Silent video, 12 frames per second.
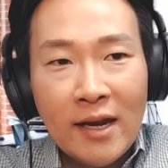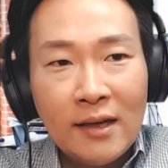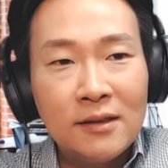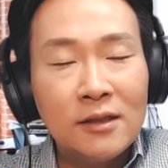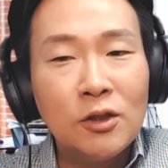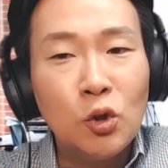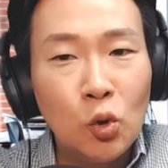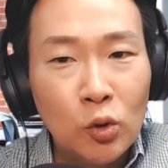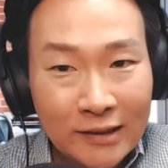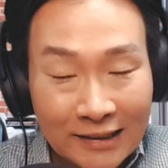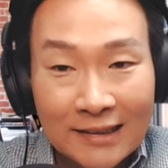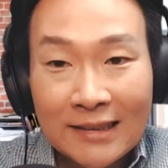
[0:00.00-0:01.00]
to
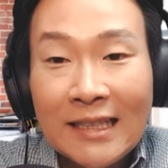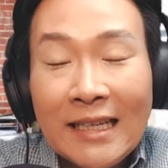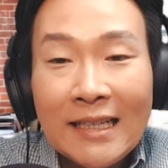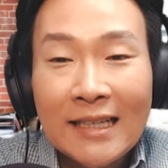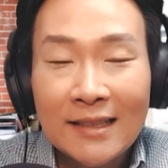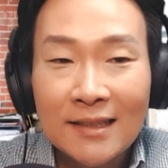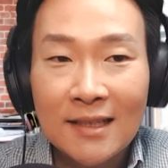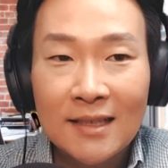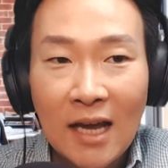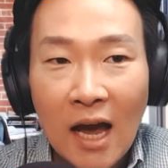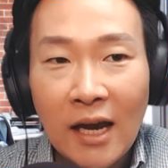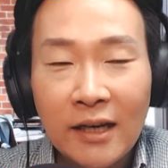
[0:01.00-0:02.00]
succeed in
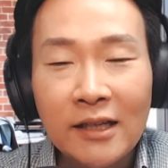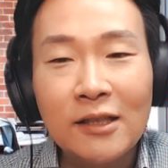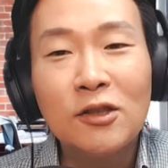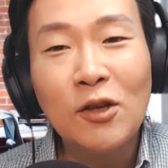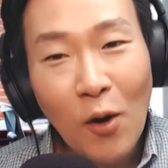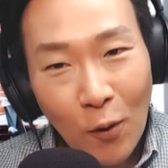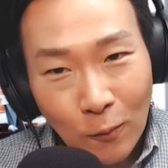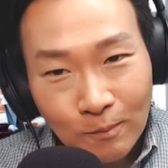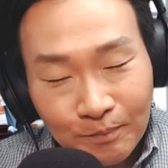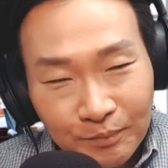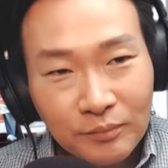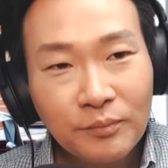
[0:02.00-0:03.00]
society.
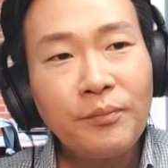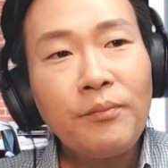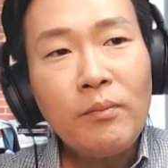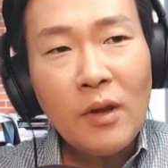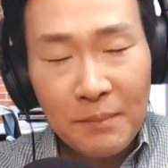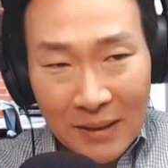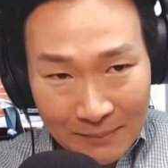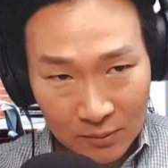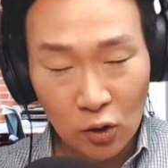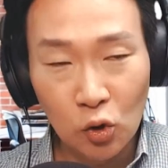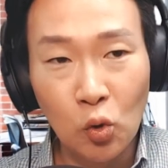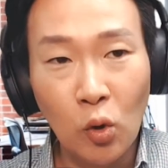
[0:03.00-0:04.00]
So
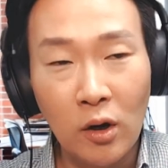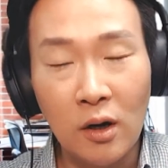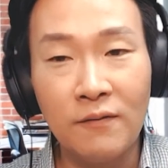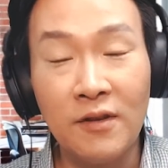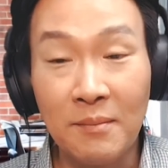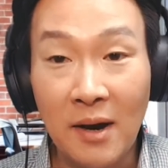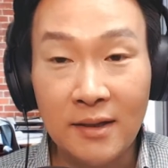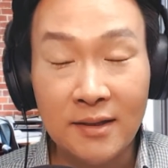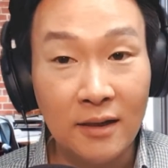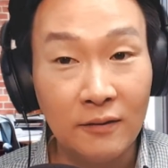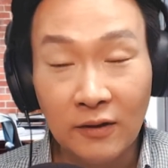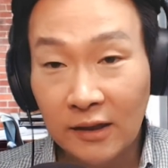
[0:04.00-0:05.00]
people who are of the
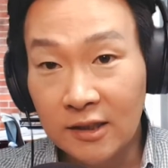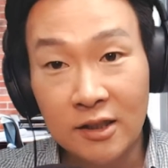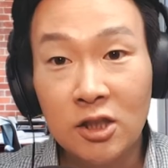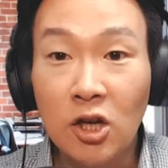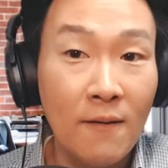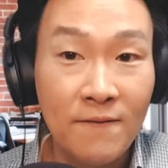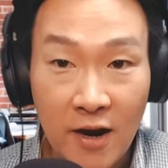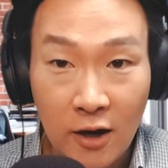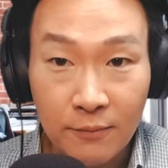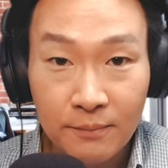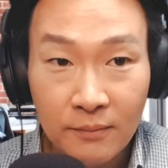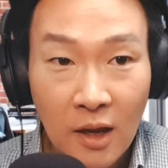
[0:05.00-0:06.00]
mindset of like, this is not fair.